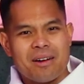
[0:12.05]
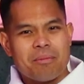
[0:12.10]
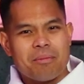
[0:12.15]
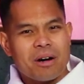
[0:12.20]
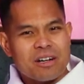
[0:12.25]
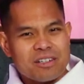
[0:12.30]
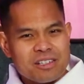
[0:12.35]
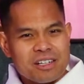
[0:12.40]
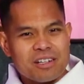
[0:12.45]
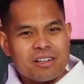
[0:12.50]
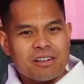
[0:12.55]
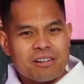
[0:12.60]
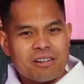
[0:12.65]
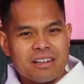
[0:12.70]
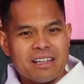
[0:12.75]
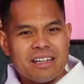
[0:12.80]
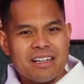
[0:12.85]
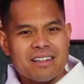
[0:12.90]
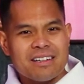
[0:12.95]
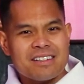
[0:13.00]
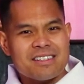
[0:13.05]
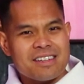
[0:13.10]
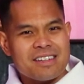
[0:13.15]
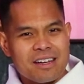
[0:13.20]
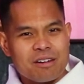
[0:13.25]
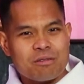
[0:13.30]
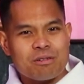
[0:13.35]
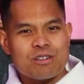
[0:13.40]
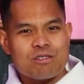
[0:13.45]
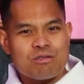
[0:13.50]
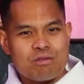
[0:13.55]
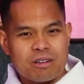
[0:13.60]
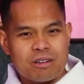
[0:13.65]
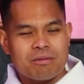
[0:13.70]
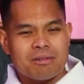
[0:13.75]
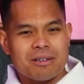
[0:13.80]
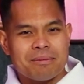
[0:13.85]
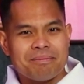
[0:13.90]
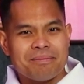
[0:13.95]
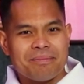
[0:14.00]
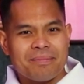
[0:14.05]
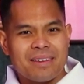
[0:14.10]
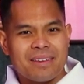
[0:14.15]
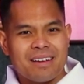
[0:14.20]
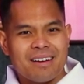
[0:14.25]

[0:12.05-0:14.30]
particularly the Sacred Triduum,